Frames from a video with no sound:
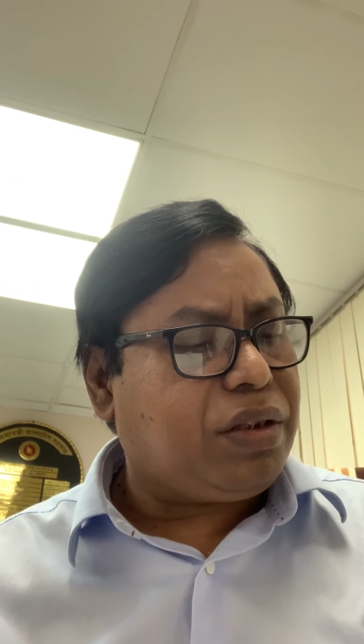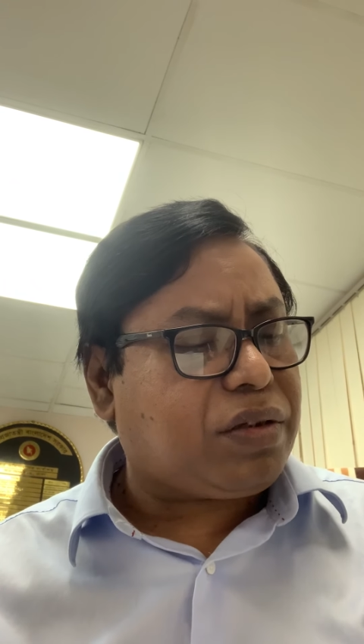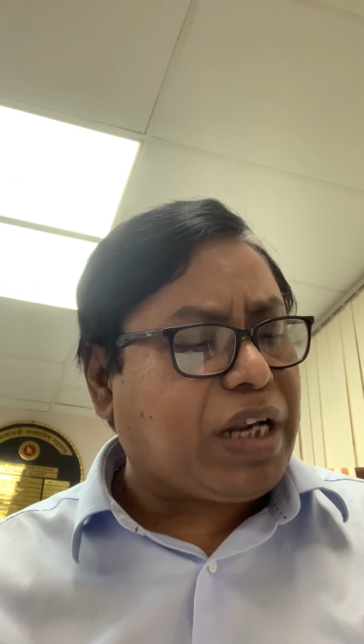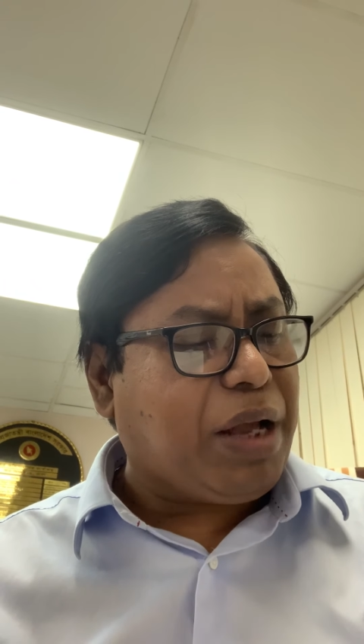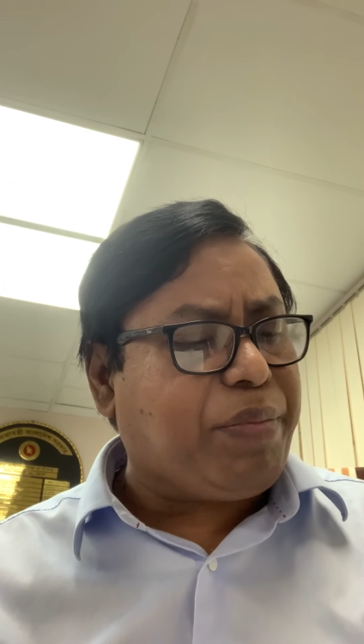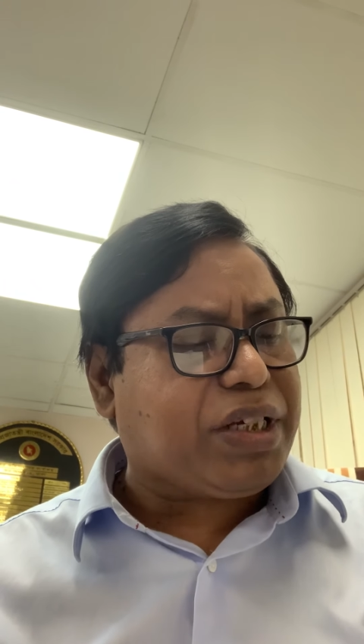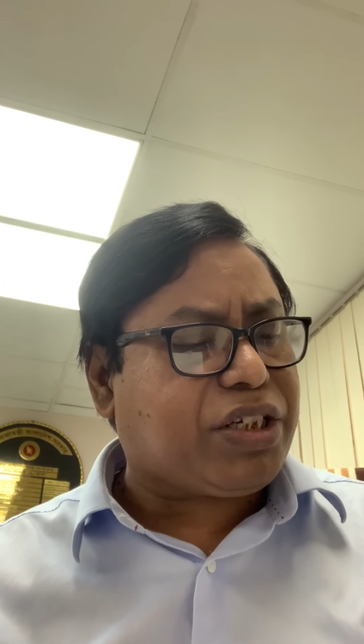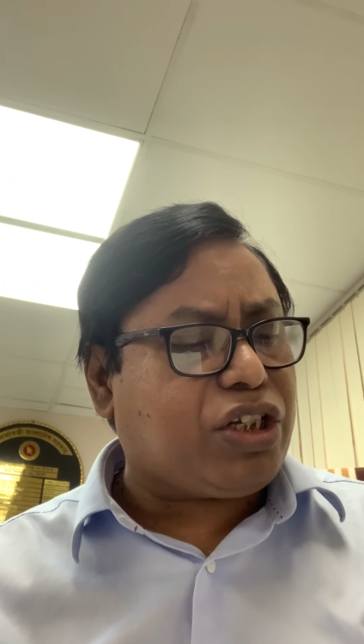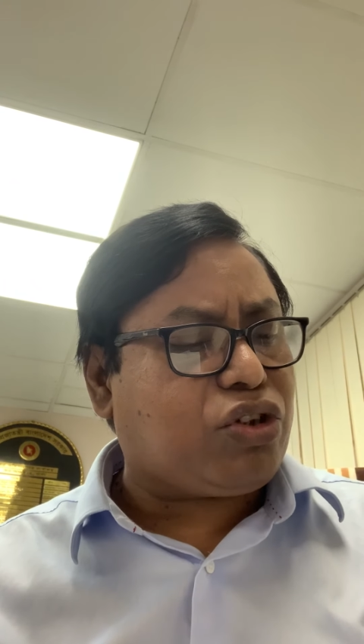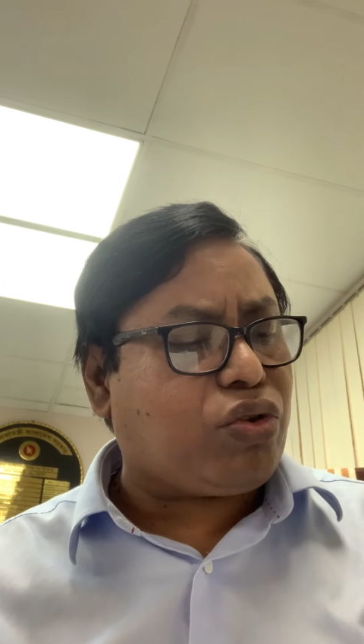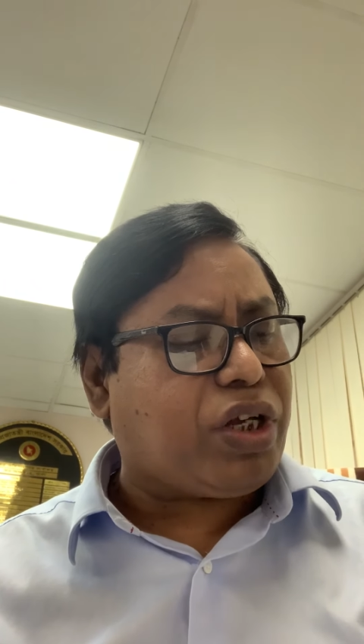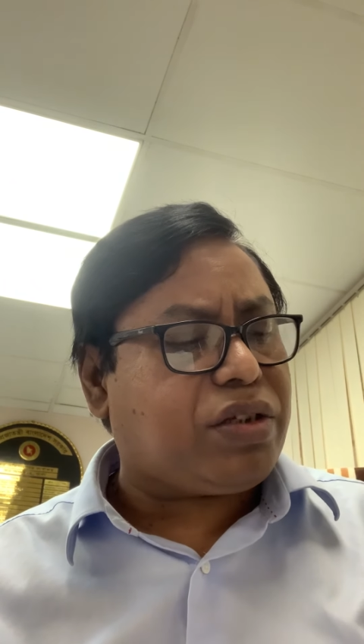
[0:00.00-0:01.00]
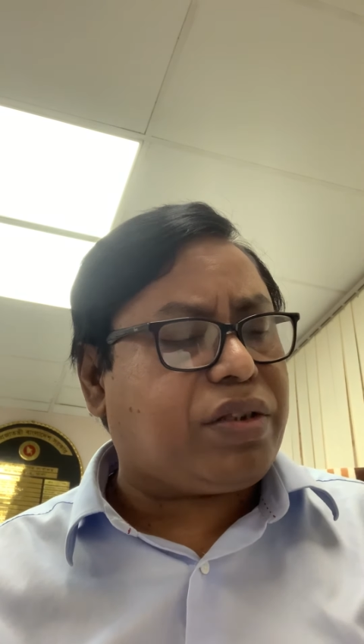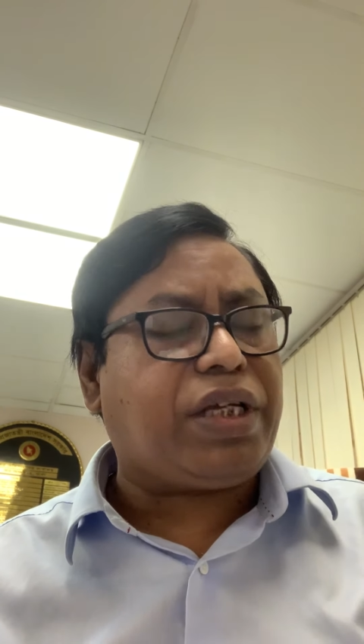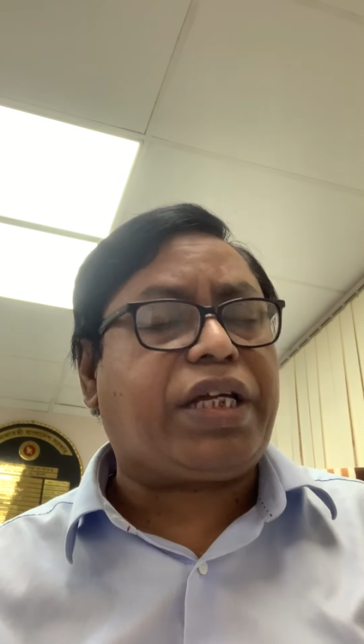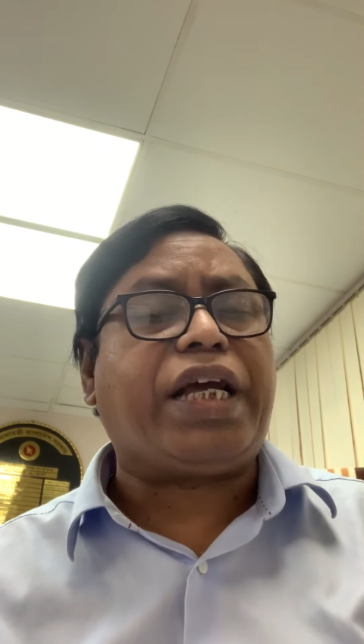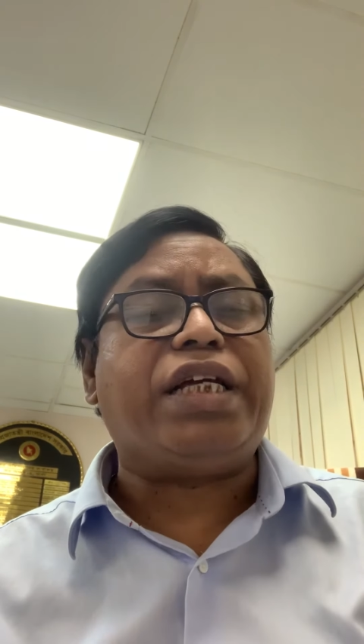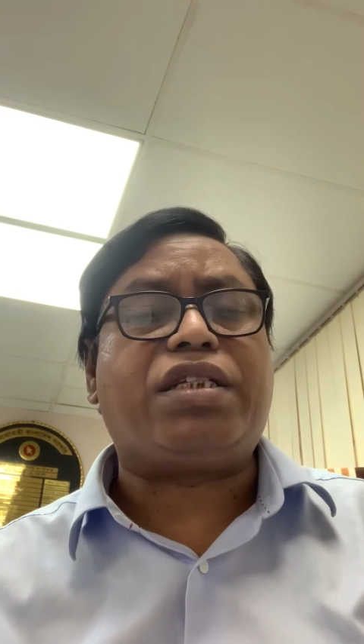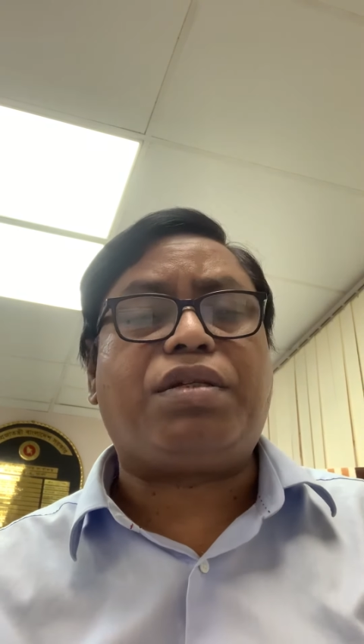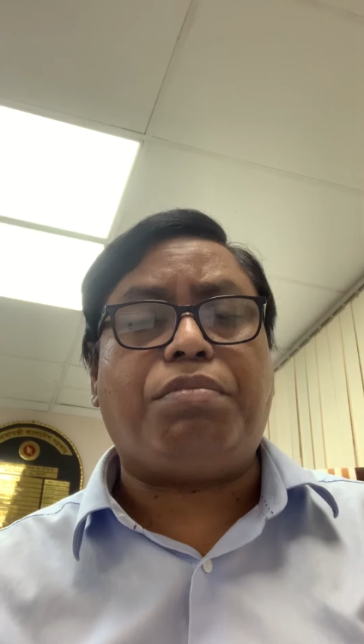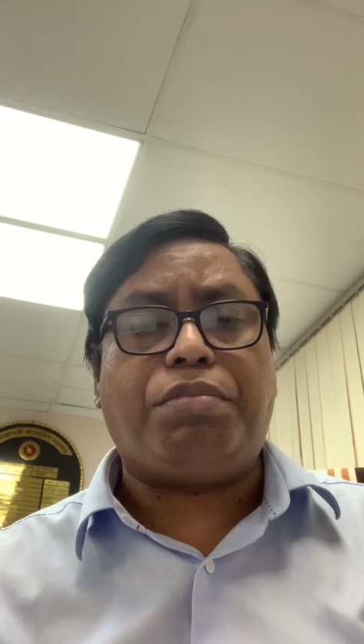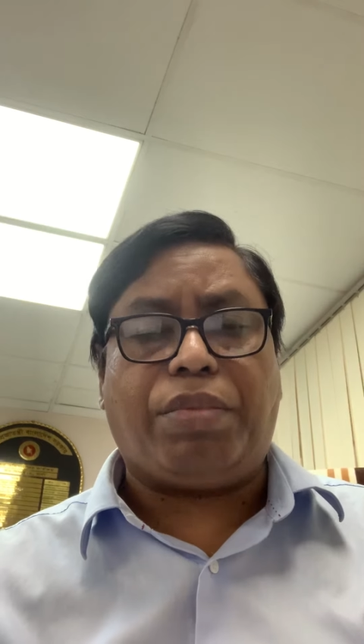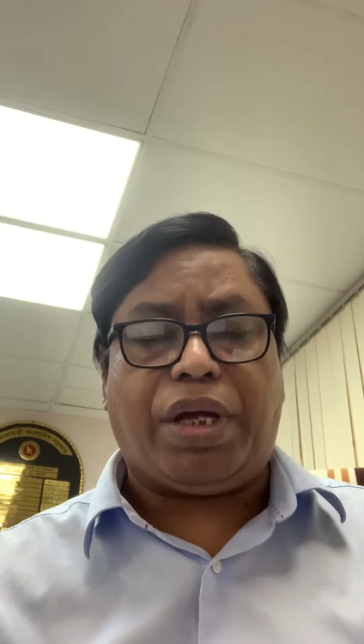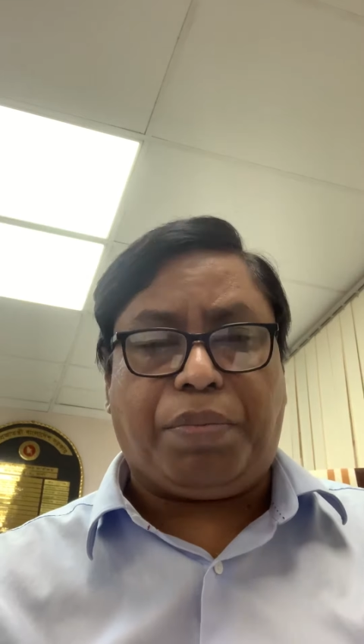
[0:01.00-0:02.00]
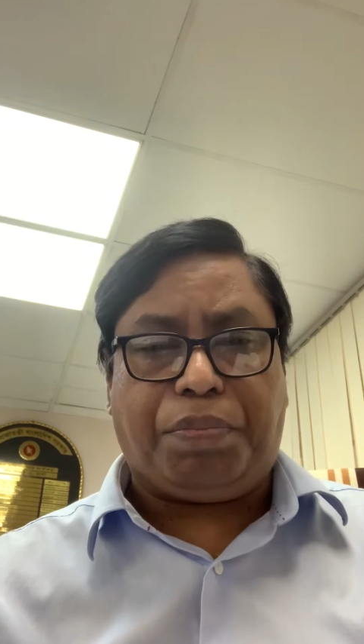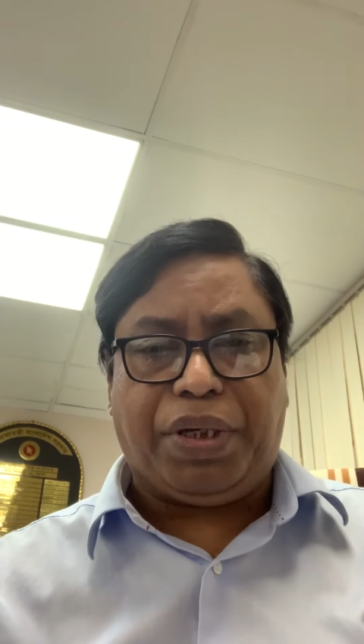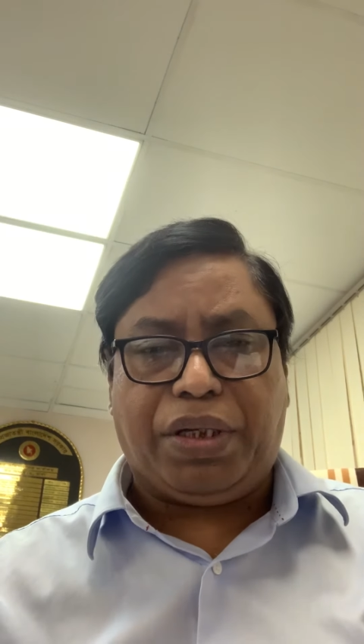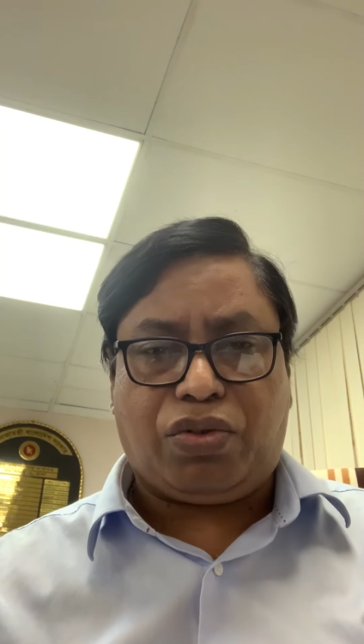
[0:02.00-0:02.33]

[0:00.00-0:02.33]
time extension as the case may be.